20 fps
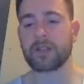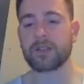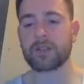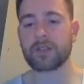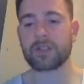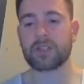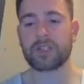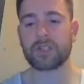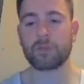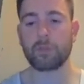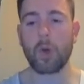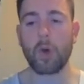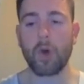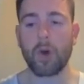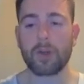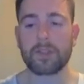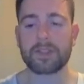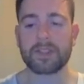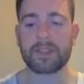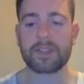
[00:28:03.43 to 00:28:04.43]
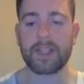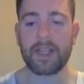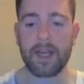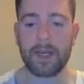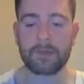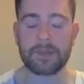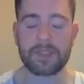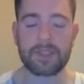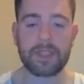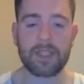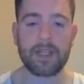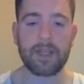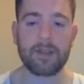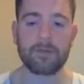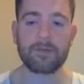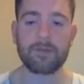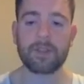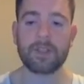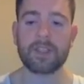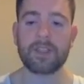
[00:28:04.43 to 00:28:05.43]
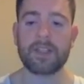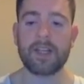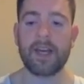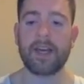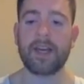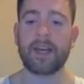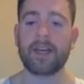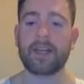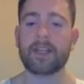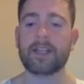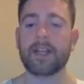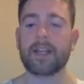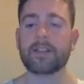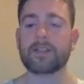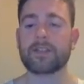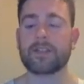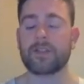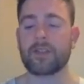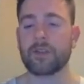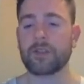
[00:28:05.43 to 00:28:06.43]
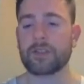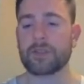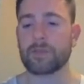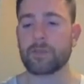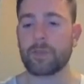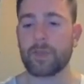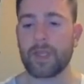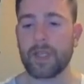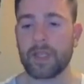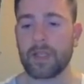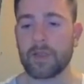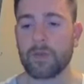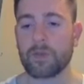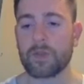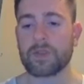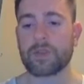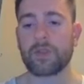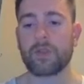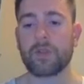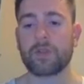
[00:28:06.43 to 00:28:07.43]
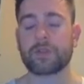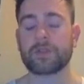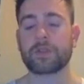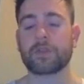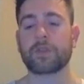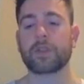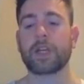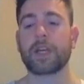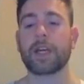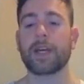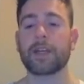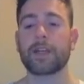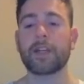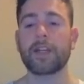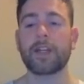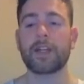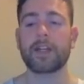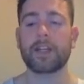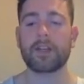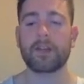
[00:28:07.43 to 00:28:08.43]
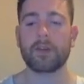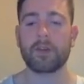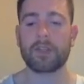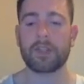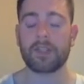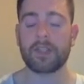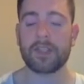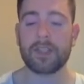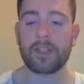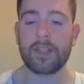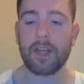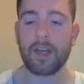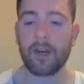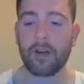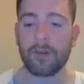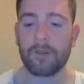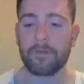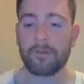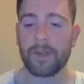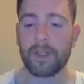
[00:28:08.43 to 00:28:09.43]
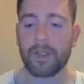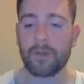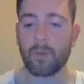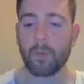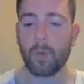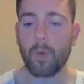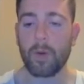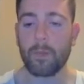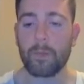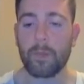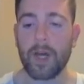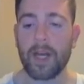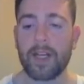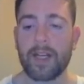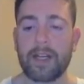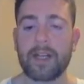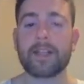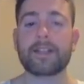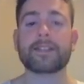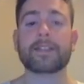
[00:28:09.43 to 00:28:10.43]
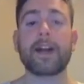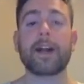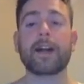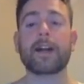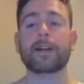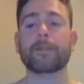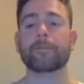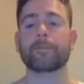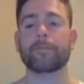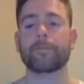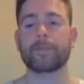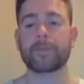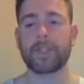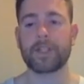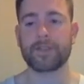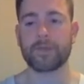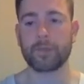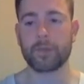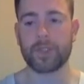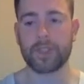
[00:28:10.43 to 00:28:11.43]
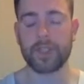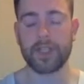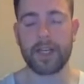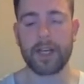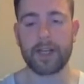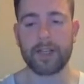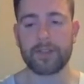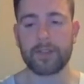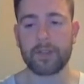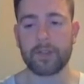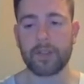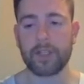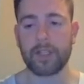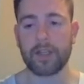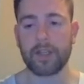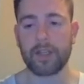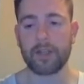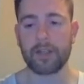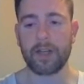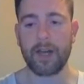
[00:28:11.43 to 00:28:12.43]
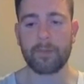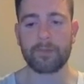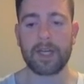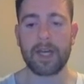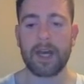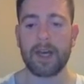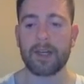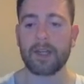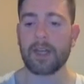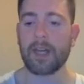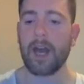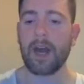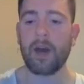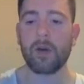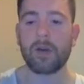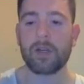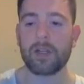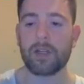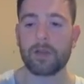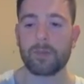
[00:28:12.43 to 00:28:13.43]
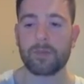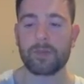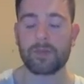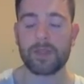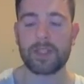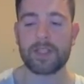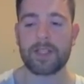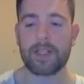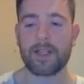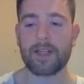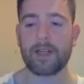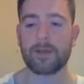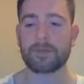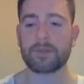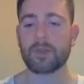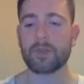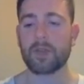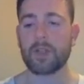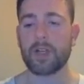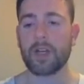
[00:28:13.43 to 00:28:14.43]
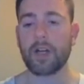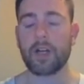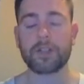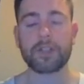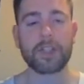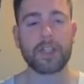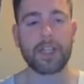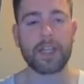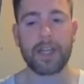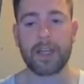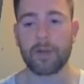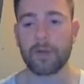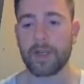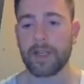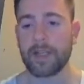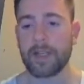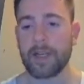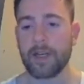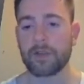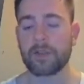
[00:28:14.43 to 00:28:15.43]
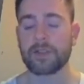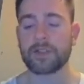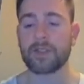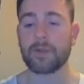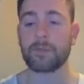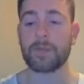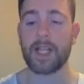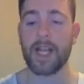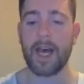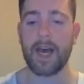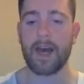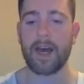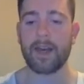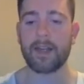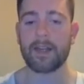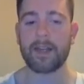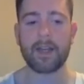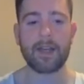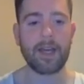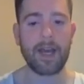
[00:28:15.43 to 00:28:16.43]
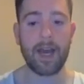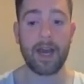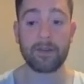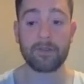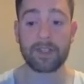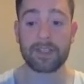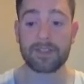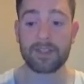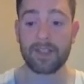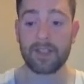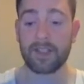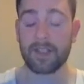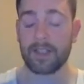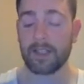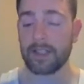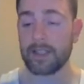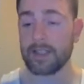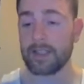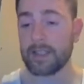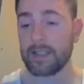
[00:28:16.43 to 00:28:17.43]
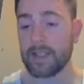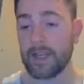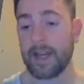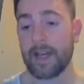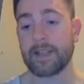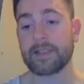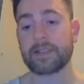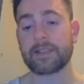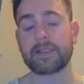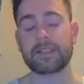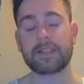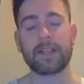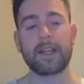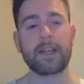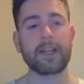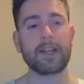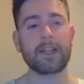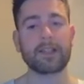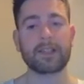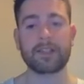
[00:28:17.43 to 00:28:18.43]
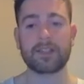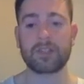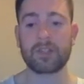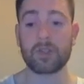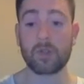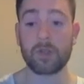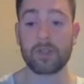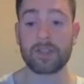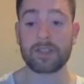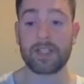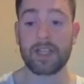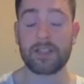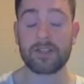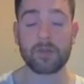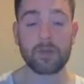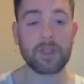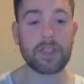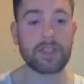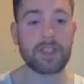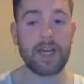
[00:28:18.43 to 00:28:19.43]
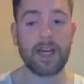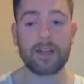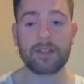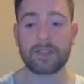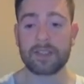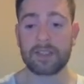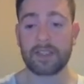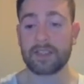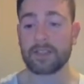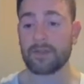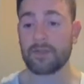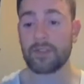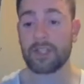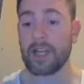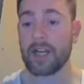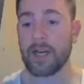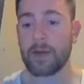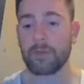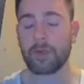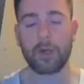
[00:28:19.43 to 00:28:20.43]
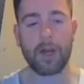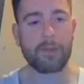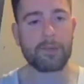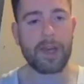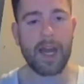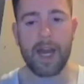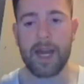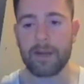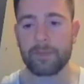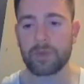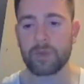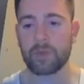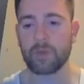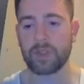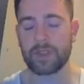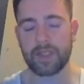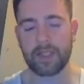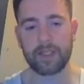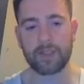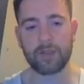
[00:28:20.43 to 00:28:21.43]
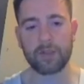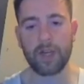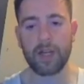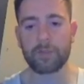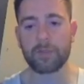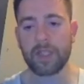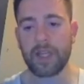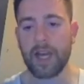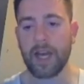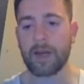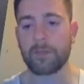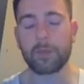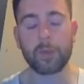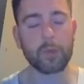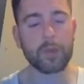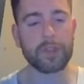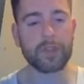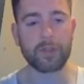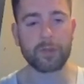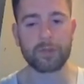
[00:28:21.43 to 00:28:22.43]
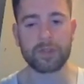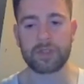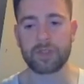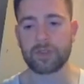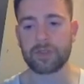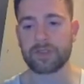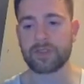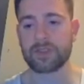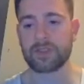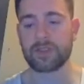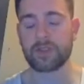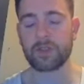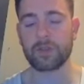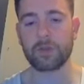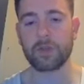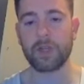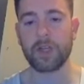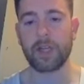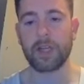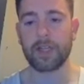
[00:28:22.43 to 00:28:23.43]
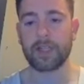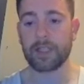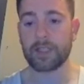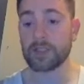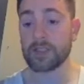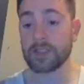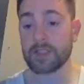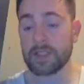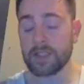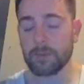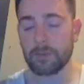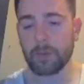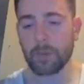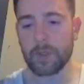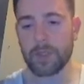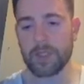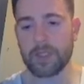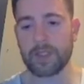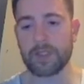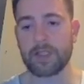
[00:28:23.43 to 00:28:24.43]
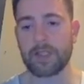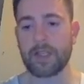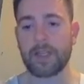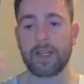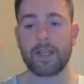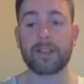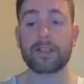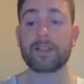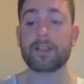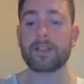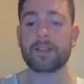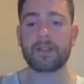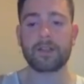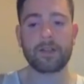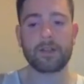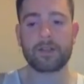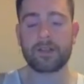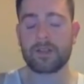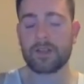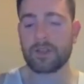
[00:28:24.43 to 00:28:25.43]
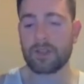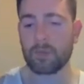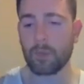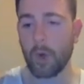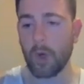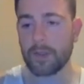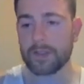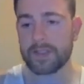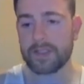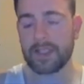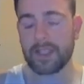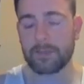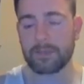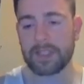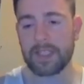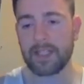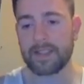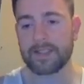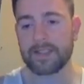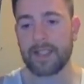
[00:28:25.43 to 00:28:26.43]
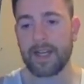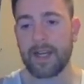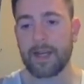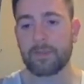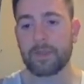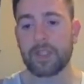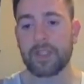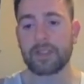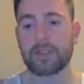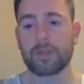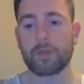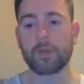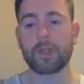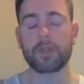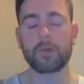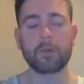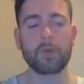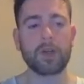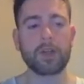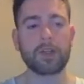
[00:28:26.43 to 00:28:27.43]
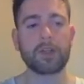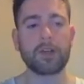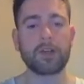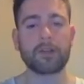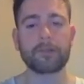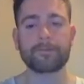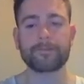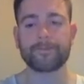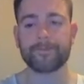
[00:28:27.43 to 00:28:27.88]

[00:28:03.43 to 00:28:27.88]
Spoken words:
Small steps every day get to those big results, okay? You eat an elephant one bite at a time. That's what you got to do here. I'm not out here preaching I'm doing 100K right now, because I'm not. Have I done it? Yes. This store is at 3,000. That's phenomenal. I'm happy with that. You got to be happy with your results too, and just keep pushing, and small steps at a time, you'll get to where you want to go.